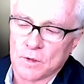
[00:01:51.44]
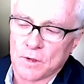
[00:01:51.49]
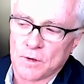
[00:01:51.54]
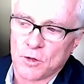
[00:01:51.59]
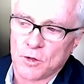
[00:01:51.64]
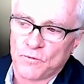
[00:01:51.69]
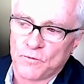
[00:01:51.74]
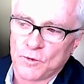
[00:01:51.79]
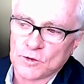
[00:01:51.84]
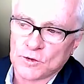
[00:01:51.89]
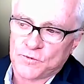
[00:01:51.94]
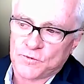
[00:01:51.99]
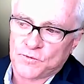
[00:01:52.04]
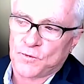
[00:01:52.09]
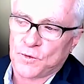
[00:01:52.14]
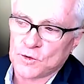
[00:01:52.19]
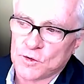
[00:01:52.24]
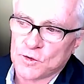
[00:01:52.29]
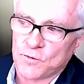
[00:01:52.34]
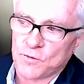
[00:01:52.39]
you know, first
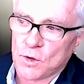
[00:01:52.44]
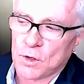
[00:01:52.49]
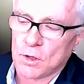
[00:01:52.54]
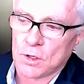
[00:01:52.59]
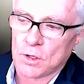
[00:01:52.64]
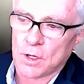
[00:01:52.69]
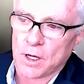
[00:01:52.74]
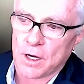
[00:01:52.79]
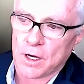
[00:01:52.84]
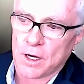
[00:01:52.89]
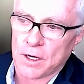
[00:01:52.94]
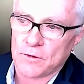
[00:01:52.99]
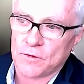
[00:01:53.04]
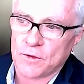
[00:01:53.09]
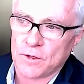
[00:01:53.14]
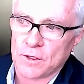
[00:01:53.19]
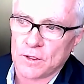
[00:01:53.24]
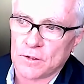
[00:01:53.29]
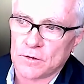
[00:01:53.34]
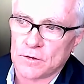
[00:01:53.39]
first of all, I
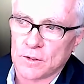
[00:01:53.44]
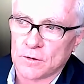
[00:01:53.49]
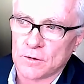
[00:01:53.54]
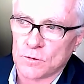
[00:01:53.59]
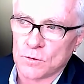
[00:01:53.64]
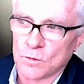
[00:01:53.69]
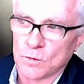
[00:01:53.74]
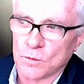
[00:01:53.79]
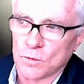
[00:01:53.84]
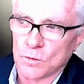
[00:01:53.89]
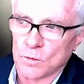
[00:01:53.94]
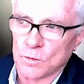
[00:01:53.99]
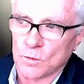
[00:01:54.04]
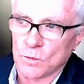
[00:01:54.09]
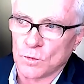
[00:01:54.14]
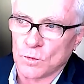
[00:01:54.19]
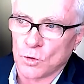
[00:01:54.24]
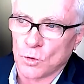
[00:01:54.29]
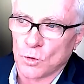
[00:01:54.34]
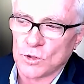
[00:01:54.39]
think that,
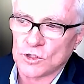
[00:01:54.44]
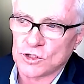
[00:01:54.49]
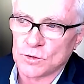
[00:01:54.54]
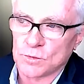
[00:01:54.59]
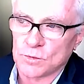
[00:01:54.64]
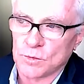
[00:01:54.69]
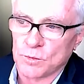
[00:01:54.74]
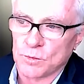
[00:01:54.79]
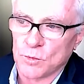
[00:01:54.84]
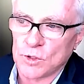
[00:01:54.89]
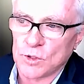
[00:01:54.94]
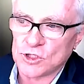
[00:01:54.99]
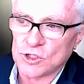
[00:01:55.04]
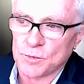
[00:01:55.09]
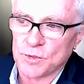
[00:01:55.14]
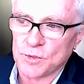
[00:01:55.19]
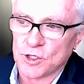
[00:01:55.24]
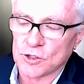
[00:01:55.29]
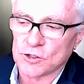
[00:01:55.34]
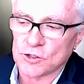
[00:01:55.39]
you know, we should we should
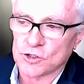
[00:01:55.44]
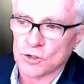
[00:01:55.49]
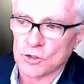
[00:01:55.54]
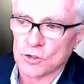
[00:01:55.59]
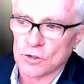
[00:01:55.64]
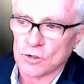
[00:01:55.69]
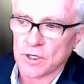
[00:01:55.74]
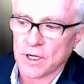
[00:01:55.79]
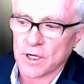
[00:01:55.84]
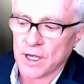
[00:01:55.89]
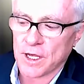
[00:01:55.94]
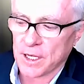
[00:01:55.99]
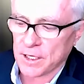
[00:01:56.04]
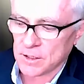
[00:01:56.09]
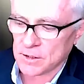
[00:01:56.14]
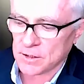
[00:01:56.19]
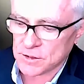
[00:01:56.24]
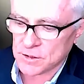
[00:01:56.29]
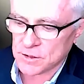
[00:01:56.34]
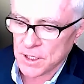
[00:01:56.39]
be concerned
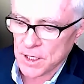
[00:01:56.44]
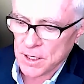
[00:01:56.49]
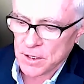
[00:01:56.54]
as